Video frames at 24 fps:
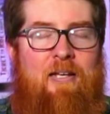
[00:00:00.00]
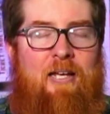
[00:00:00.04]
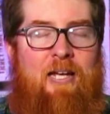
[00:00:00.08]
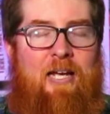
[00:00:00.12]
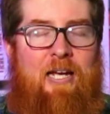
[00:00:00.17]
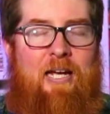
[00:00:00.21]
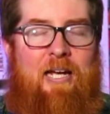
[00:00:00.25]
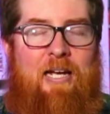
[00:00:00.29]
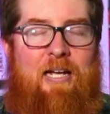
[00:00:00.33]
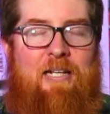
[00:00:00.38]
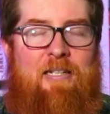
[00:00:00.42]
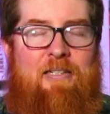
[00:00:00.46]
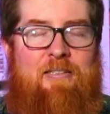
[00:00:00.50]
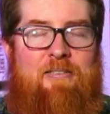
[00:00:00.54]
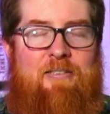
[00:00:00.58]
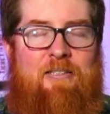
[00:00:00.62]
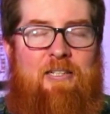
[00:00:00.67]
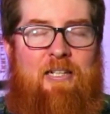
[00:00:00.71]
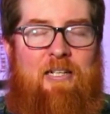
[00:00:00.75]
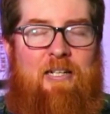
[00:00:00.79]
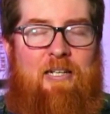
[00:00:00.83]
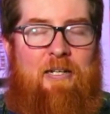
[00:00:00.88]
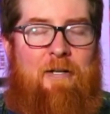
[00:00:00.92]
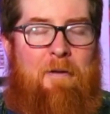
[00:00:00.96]
And
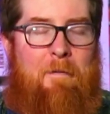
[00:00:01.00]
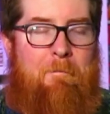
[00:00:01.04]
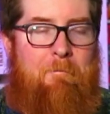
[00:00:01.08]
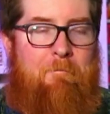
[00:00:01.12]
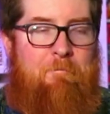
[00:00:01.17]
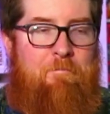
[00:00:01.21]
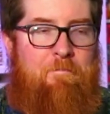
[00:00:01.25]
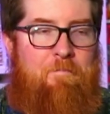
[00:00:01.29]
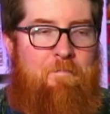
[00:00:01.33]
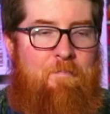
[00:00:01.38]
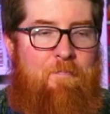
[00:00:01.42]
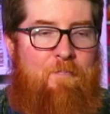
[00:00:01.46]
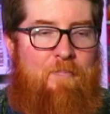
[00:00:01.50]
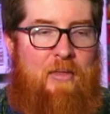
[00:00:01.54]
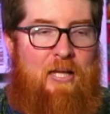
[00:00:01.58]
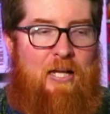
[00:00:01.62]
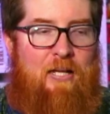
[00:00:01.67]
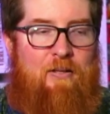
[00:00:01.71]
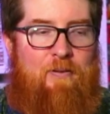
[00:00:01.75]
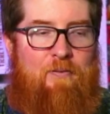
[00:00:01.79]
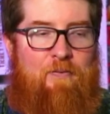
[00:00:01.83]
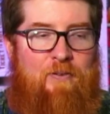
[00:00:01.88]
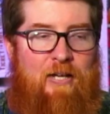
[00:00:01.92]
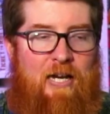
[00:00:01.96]

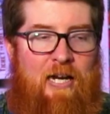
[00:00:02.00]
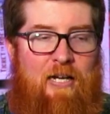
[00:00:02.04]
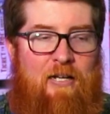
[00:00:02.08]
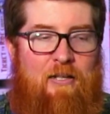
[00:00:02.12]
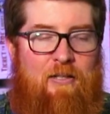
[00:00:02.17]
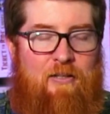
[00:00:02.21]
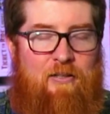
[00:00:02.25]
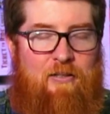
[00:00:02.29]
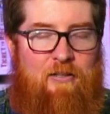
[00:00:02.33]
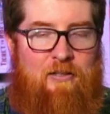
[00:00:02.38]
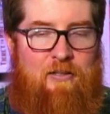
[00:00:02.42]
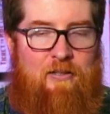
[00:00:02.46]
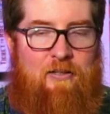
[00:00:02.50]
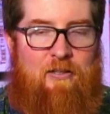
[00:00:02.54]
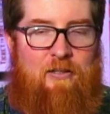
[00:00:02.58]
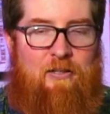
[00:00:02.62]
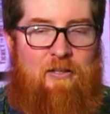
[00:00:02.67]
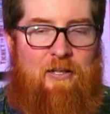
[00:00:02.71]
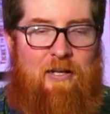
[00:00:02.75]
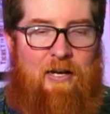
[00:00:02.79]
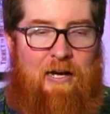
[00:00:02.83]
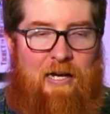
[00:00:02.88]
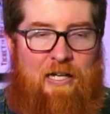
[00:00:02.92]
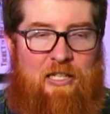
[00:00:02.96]
that
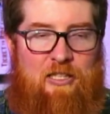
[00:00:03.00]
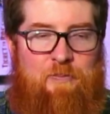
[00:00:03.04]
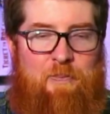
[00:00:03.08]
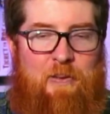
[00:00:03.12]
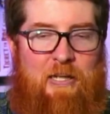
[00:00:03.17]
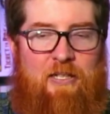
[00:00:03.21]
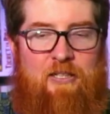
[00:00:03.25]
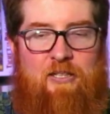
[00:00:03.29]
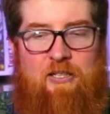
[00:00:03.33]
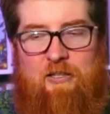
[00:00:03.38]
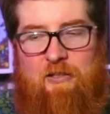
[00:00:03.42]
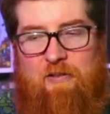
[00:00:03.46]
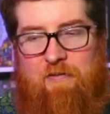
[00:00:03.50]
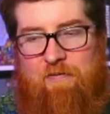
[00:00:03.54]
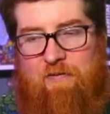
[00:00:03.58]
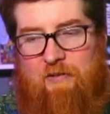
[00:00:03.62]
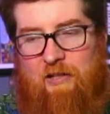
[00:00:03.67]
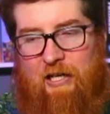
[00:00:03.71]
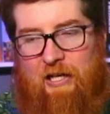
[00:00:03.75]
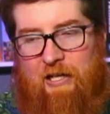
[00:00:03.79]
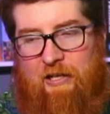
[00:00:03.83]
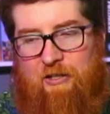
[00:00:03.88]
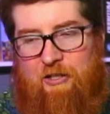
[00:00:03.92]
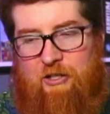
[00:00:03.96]
aspect of
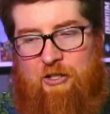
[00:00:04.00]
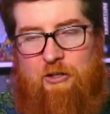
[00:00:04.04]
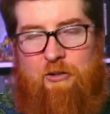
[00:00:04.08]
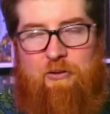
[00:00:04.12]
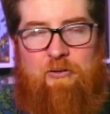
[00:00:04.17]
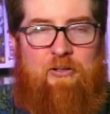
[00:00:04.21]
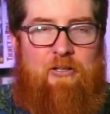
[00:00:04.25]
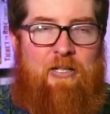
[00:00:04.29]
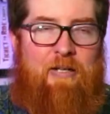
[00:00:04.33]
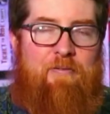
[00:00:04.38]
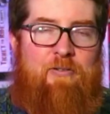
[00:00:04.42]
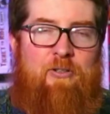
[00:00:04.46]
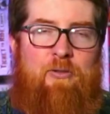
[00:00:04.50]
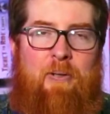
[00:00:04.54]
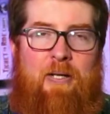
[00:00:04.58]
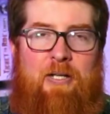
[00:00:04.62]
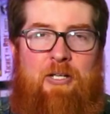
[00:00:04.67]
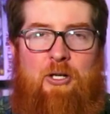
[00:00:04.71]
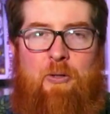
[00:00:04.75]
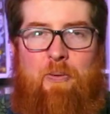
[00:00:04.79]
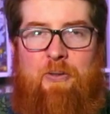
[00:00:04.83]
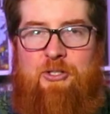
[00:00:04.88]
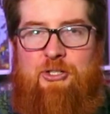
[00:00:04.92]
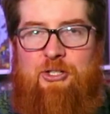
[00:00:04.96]
you don't never
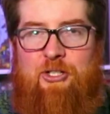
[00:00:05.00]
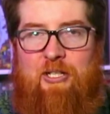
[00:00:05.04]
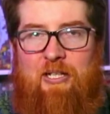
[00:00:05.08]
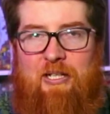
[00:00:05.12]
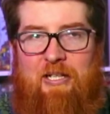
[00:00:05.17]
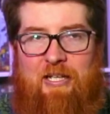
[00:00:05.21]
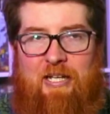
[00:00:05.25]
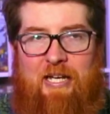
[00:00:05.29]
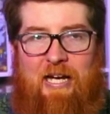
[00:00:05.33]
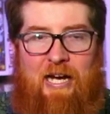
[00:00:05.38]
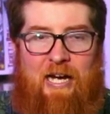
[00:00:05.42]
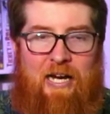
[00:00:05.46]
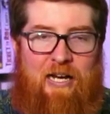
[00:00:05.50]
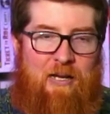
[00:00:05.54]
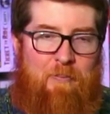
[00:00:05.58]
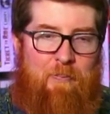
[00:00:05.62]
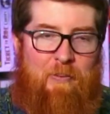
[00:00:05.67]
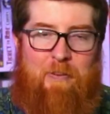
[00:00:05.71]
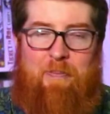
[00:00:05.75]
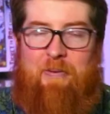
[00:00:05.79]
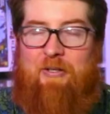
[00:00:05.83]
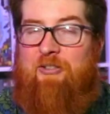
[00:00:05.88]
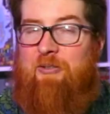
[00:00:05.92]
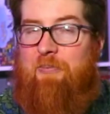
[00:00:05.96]
quite know what you're going to get. It
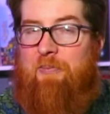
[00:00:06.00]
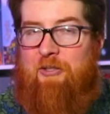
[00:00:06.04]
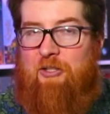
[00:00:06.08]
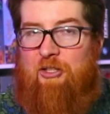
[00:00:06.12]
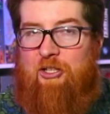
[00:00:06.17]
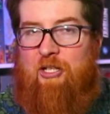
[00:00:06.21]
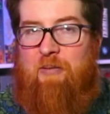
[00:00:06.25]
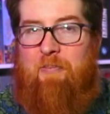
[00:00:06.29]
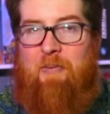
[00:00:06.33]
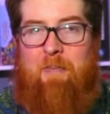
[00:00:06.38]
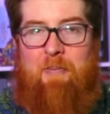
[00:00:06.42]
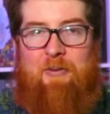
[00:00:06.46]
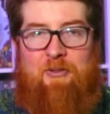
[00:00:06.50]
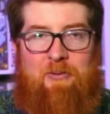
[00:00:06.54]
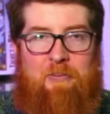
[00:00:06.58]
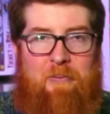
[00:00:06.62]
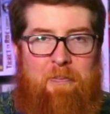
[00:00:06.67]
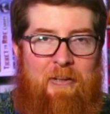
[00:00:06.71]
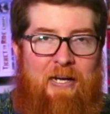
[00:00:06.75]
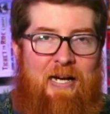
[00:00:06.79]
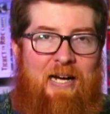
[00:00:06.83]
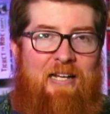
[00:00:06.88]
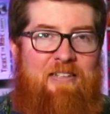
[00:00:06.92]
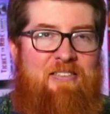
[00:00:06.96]
might be something good, it might be
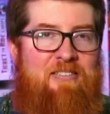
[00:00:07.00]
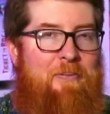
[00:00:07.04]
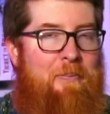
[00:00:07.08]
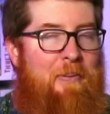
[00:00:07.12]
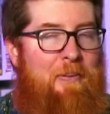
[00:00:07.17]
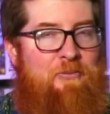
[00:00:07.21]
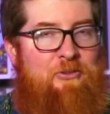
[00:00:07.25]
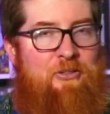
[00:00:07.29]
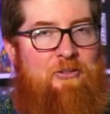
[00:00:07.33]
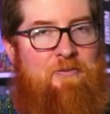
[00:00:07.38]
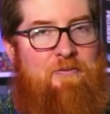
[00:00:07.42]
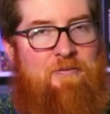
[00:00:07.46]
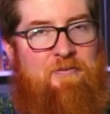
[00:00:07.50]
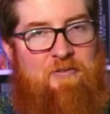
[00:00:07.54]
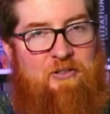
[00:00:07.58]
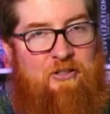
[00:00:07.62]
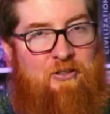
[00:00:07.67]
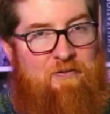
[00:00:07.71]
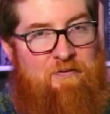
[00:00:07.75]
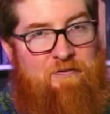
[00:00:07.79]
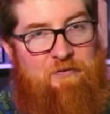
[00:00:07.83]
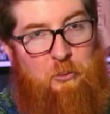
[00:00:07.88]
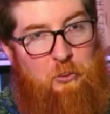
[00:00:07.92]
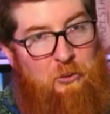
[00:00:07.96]
something bad. Sometimes
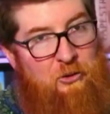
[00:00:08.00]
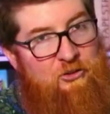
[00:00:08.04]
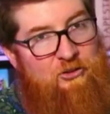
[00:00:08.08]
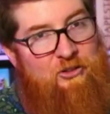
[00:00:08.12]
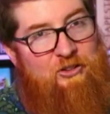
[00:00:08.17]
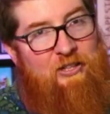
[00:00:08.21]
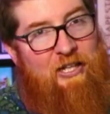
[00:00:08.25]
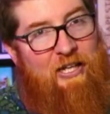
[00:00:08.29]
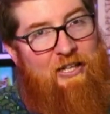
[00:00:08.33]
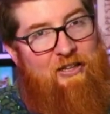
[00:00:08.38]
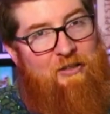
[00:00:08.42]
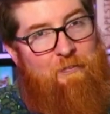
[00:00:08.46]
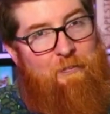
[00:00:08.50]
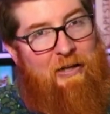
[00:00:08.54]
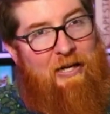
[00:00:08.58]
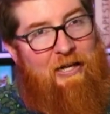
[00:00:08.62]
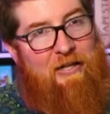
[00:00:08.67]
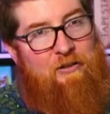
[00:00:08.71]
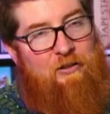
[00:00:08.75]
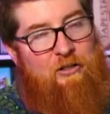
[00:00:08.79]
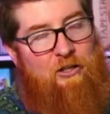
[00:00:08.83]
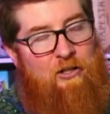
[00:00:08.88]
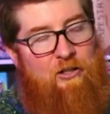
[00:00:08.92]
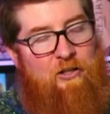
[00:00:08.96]
you're forced to take the
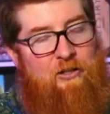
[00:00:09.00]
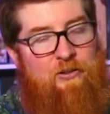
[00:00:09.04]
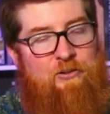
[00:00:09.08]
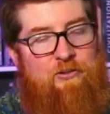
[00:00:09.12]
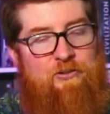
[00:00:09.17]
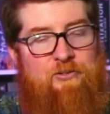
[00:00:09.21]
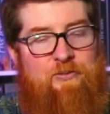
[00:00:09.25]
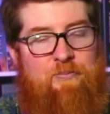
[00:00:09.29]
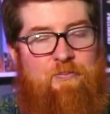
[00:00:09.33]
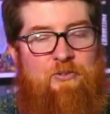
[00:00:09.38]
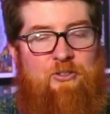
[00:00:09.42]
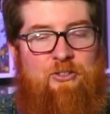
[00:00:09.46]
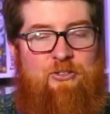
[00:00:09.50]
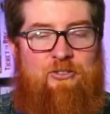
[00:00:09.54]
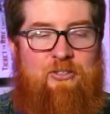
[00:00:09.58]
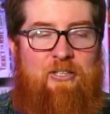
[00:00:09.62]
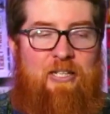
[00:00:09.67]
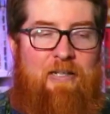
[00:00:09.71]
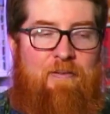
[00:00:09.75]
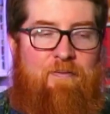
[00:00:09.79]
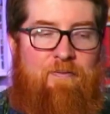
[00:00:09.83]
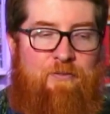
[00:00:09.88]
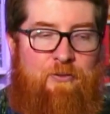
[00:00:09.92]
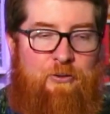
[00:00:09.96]
bad cards just to
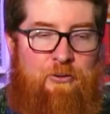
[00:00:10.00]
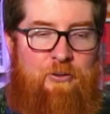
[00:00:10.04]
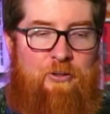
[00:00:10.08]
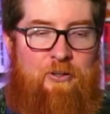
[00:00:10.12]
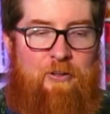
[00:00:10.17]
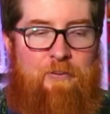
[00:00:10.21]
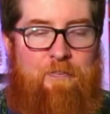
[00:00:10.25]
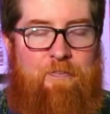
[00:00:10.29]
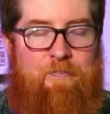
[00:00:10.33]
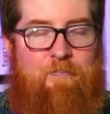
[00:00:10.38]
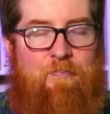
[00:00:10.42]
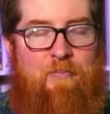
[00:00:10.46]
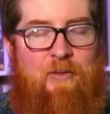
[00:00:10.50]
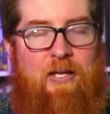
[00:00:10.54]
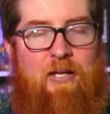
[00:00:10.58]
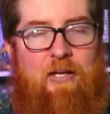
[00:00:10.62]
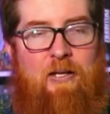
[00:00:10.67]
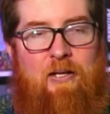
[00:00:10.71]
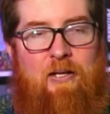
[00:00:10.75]
get through them.